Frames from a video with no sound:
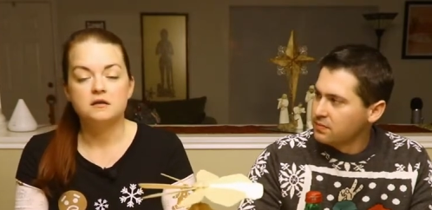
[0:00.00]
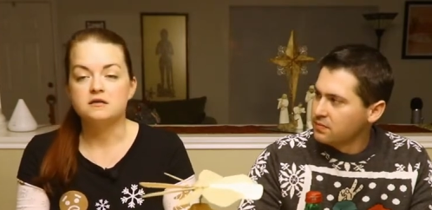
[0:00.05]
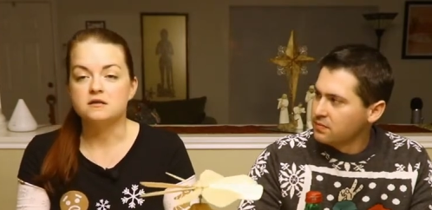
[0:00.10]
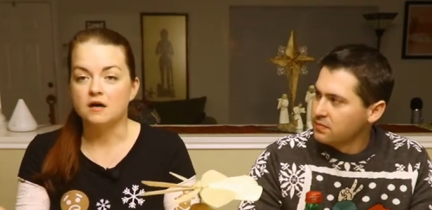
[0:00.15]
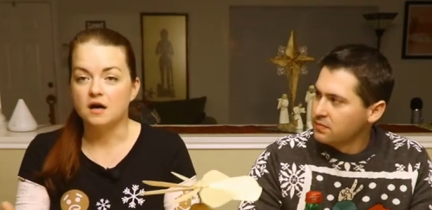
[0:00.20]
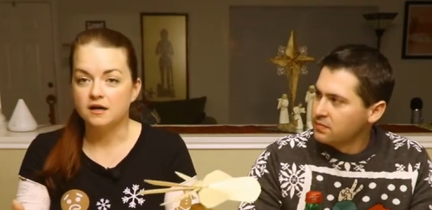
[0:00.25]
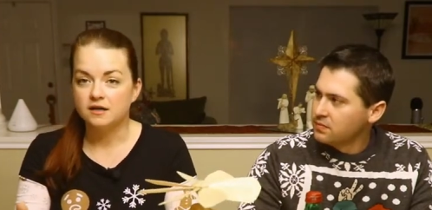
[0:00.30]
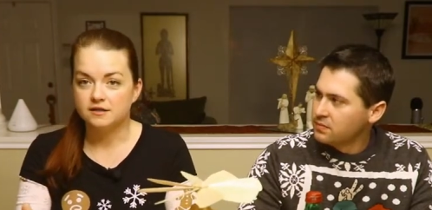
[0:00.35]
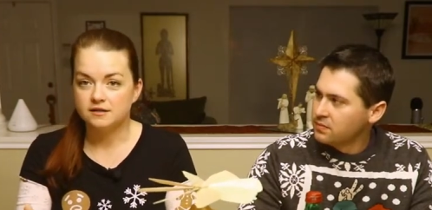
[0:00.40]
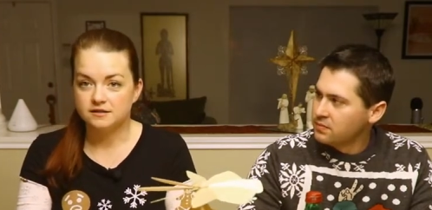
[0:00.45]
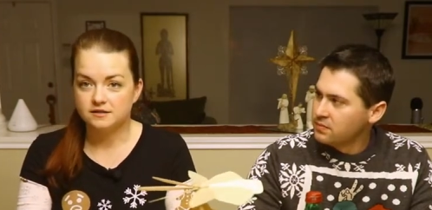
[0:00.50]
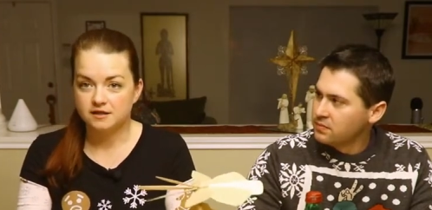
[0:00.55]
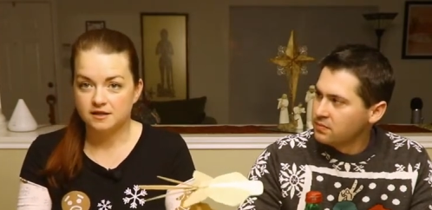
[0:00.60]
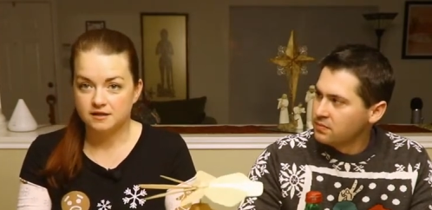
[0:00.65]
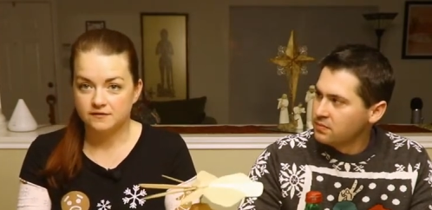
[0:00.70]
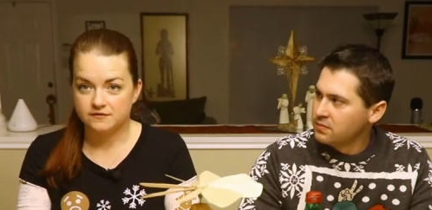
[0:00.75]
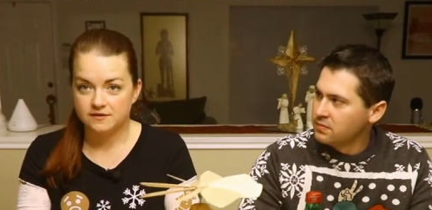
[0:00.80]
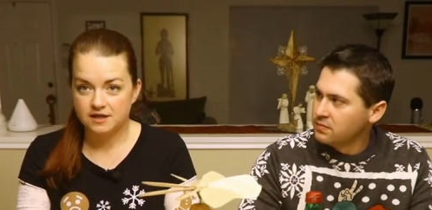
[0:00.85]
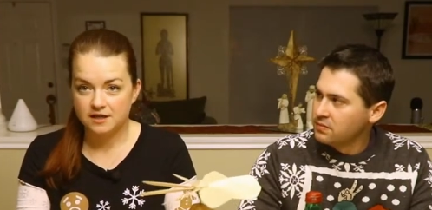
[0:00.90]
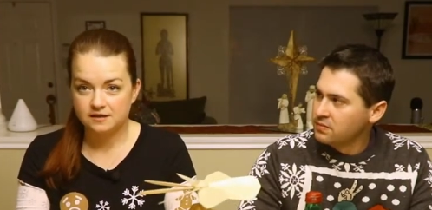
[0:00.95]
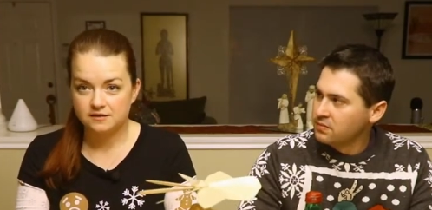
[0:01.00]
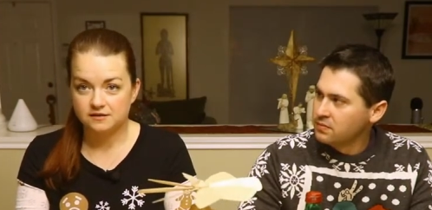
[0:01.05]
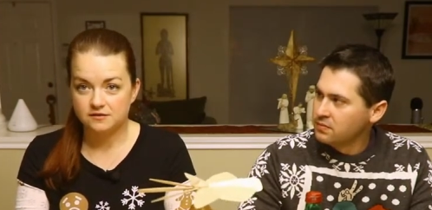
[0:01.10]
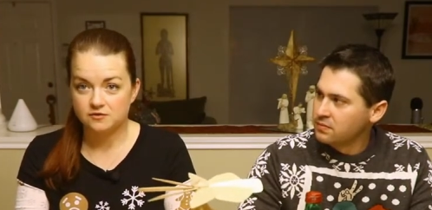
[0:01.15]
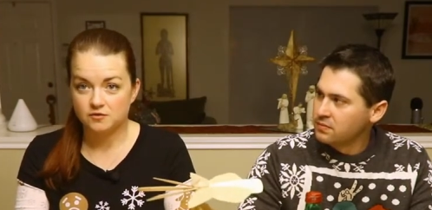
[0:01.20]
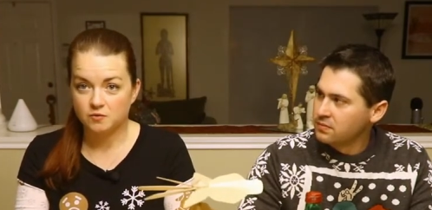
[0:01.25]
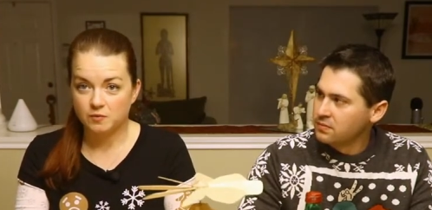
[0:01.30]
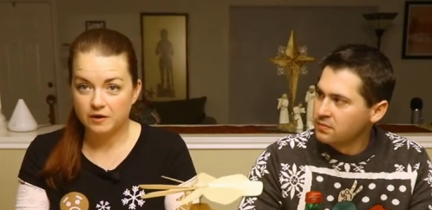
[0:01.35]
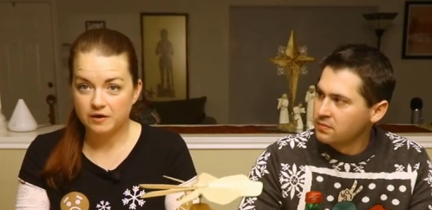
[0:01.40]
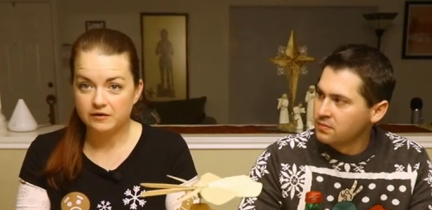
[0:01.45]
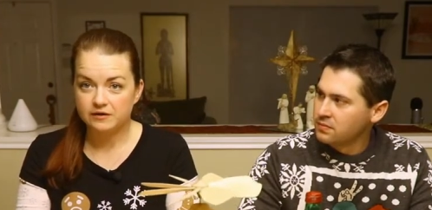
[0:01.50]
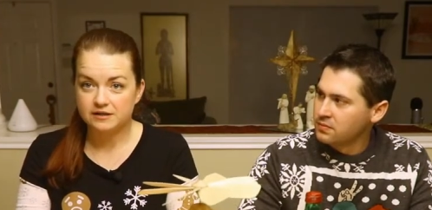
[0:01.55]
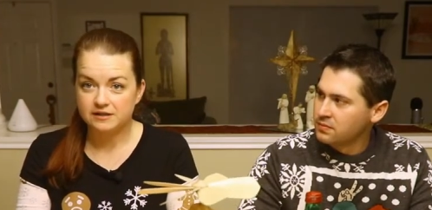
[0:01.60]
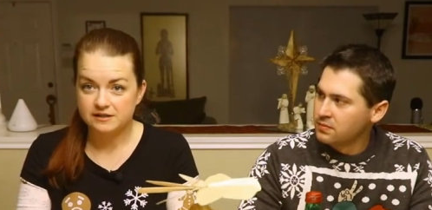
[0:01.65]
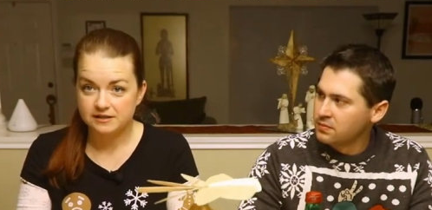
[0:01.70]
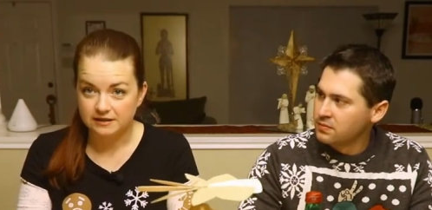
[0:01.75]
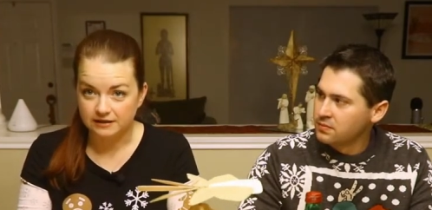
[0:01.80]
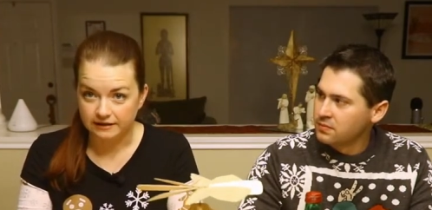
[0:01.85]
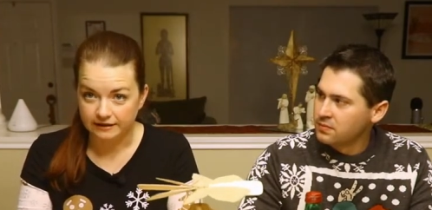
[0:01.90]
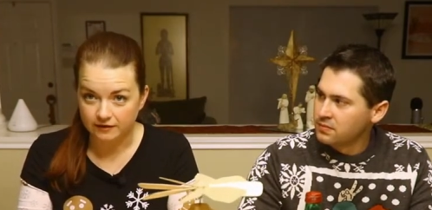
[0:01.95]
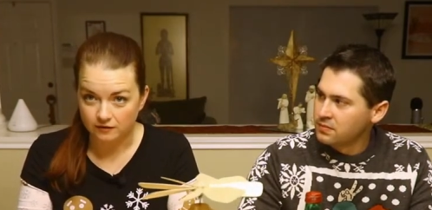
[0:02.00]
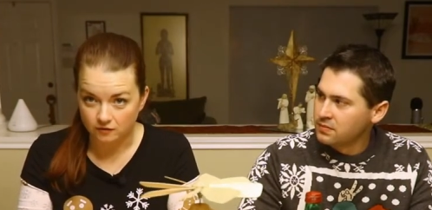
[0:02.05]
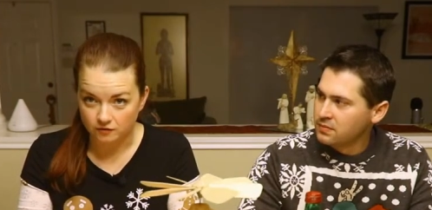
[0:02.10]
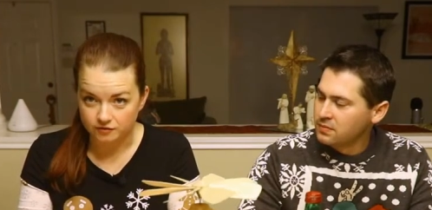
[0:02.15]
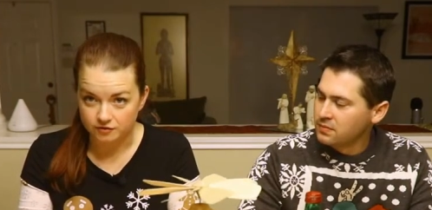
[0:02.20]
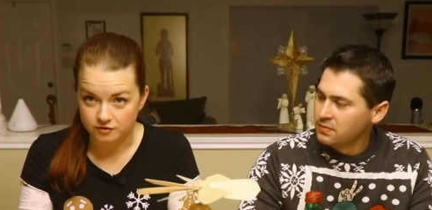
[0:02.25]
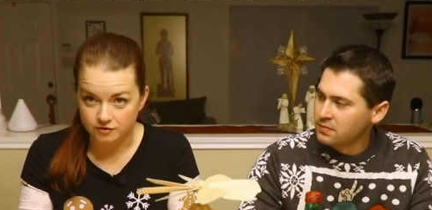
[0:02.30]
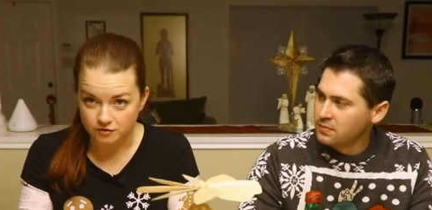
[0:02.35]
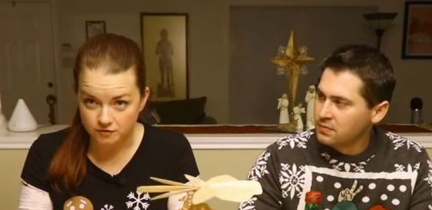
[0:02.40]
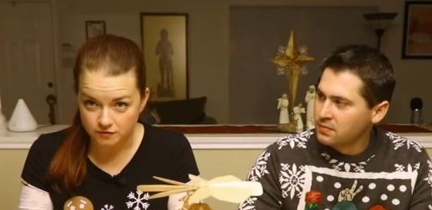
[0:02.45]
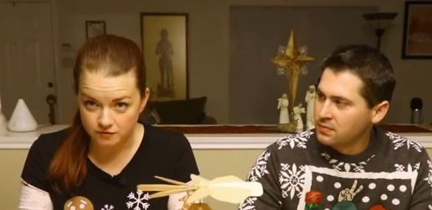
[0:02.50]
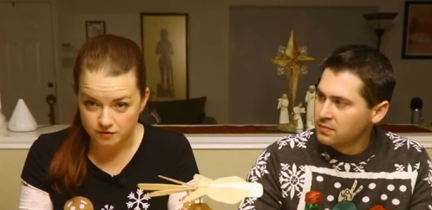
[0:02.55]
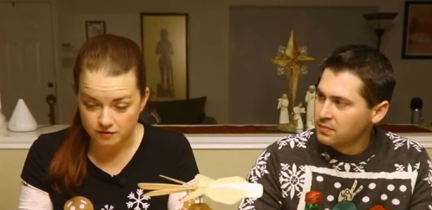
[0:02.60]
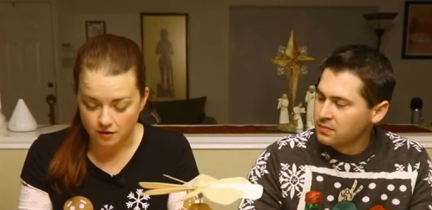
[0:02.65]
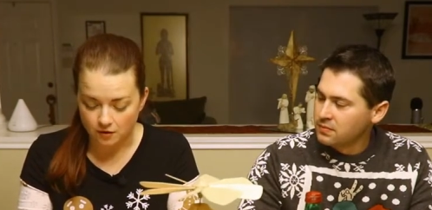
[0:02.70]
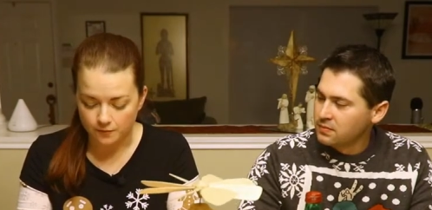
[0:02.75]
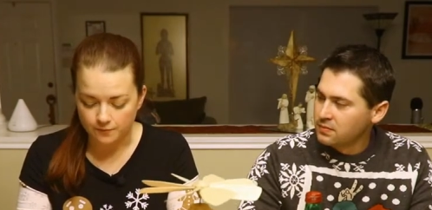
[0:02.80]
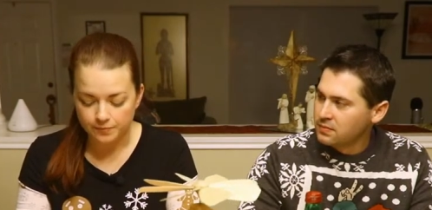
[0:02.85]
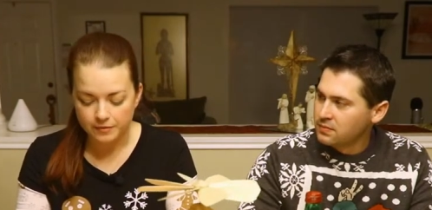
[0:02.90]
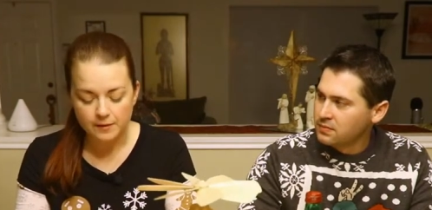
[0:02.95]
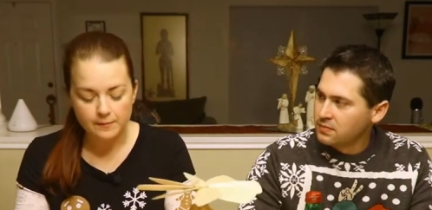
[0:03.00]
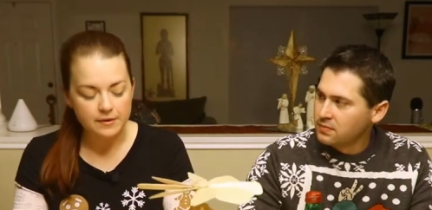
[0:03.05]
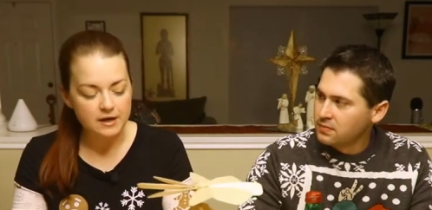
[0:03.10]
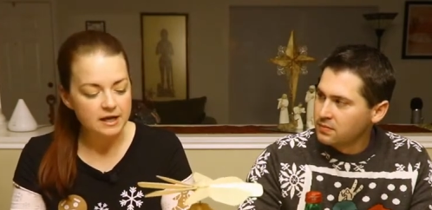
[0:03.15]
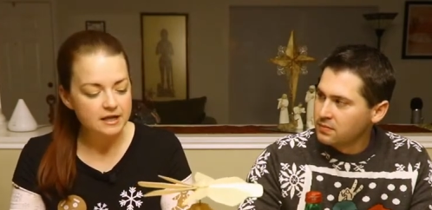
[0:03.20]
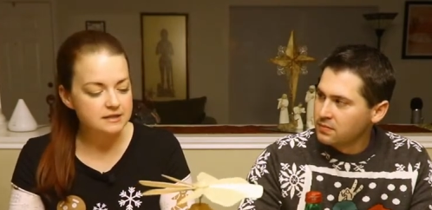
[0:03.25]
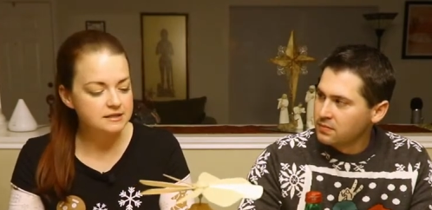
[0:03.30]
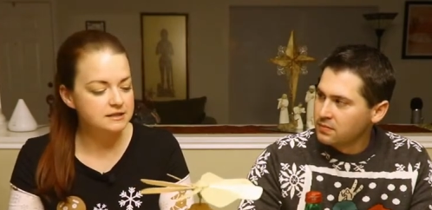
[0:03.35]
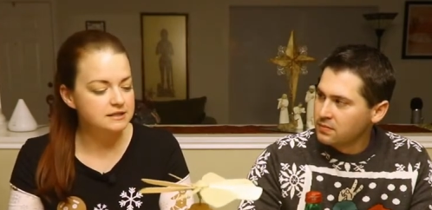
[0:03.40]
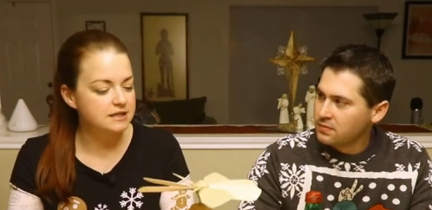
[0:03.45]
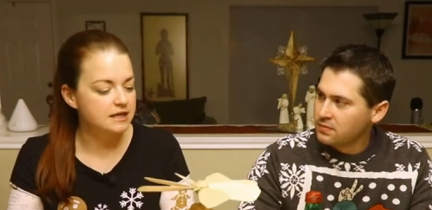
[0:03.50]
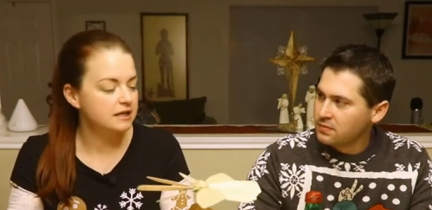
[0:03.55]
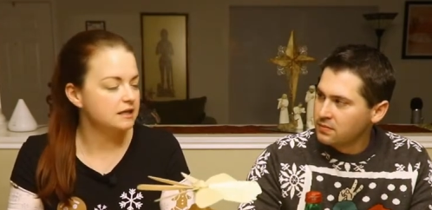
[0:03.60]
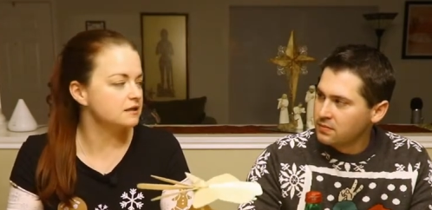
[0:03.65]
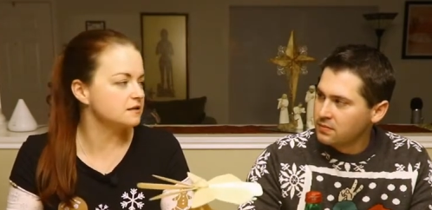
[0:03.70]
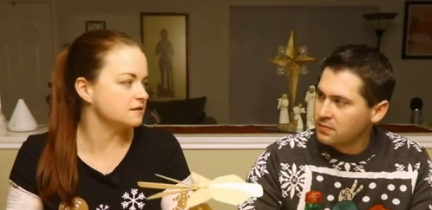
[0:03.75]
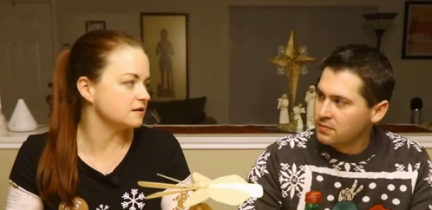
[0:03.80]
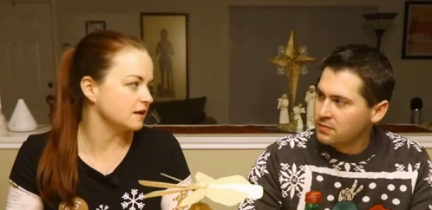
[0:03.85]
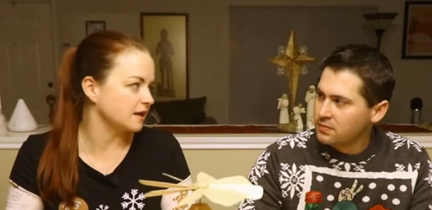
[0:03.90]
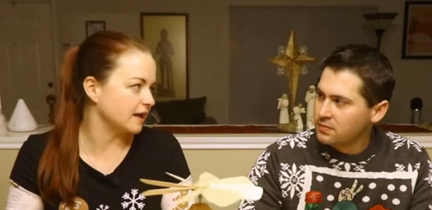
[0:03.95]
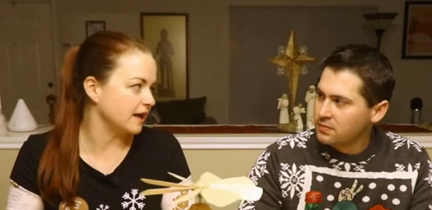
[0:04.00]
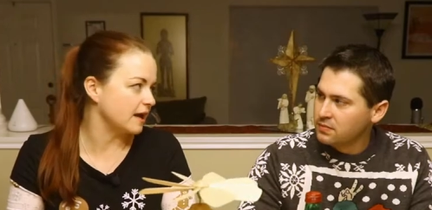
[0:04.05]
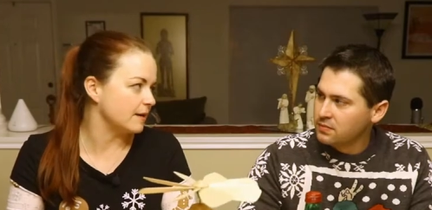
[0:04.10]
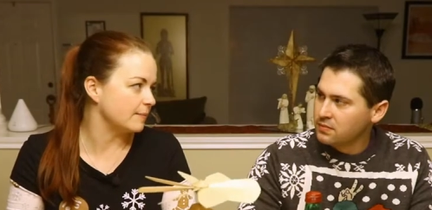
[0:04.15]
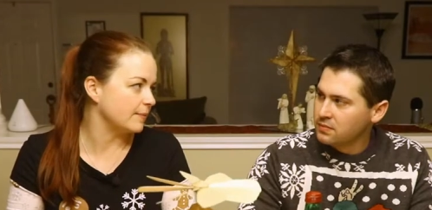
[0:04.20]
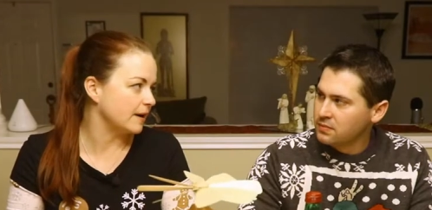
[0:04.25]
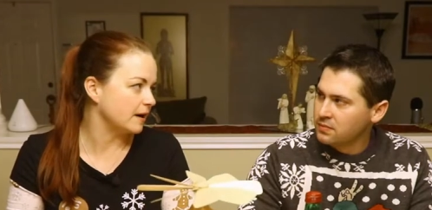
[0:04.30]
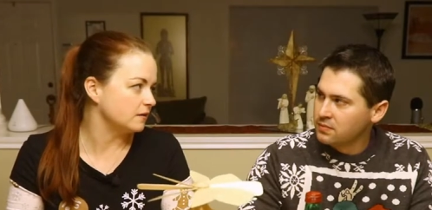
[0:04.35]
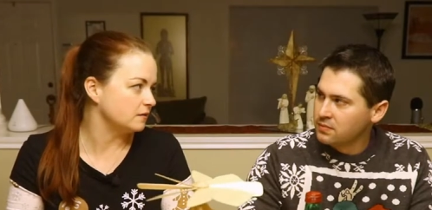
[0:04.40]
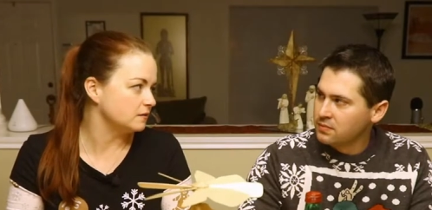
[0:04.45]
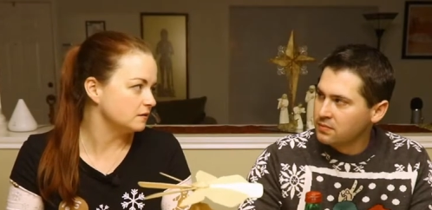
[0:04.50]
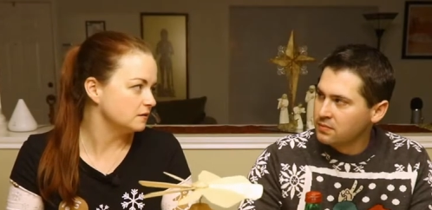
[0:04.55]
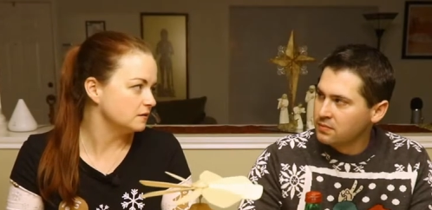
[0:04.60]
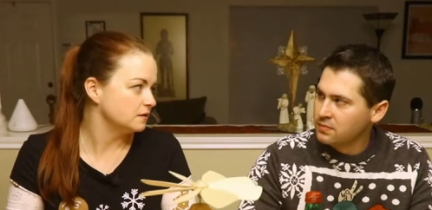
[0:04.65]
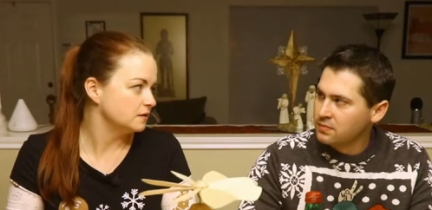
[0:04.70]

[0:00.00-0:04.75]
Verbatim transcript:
Speaker 1: not in the state of Texas where it is illegal to do so, but I can see taking this on a campout